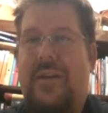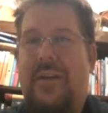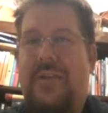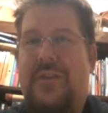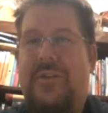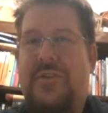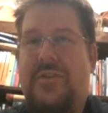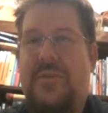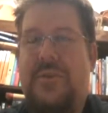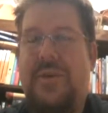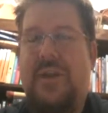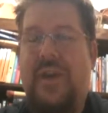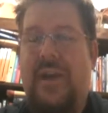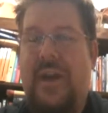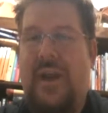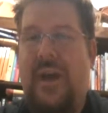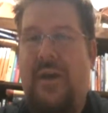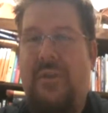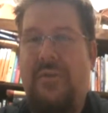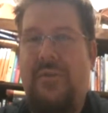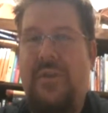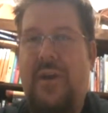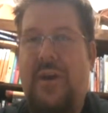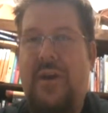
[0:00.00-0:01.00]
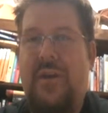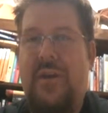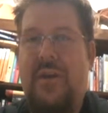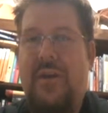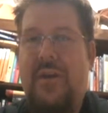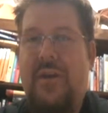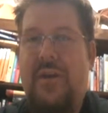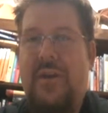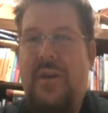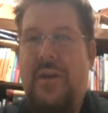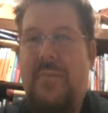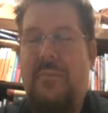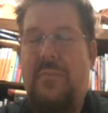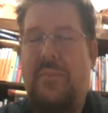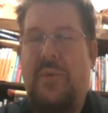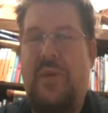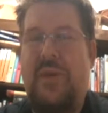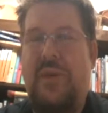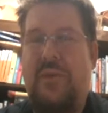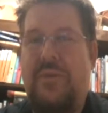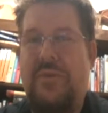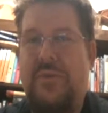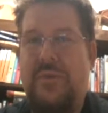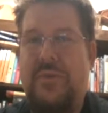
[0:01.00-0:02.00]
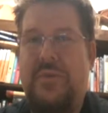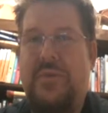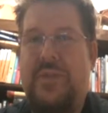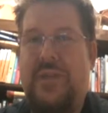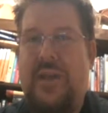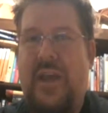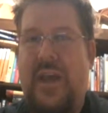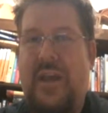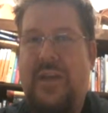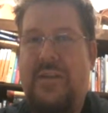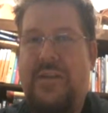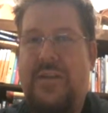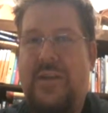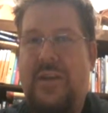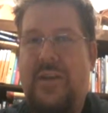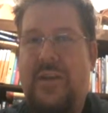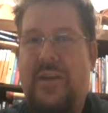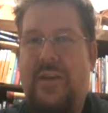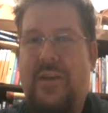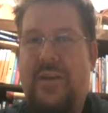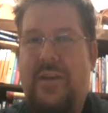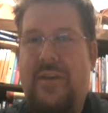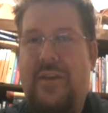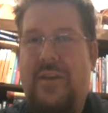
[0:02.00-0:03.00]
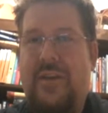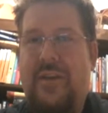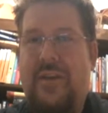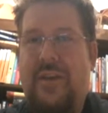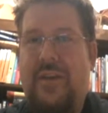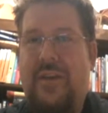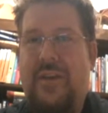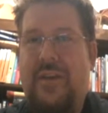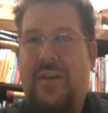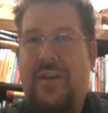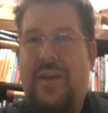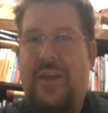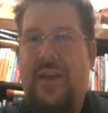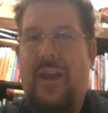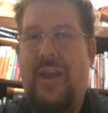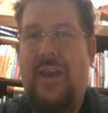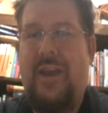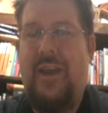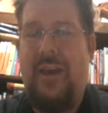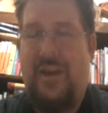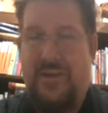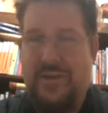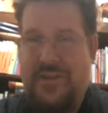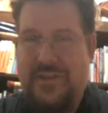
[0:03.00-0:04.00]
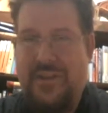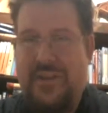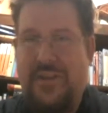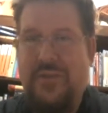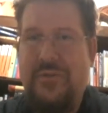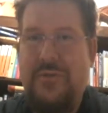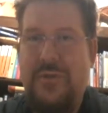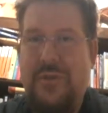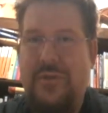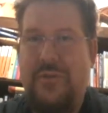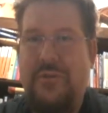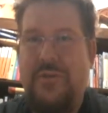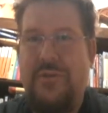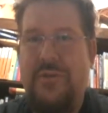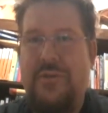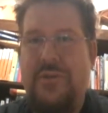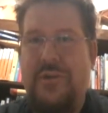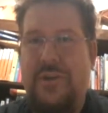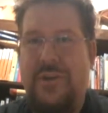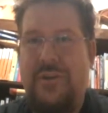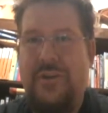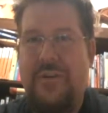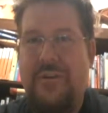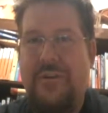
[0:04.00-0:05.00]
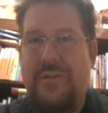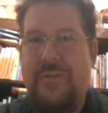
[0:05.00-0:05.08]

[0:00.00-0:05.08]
So get out there, be enthusiastic, and I'll see you in the future.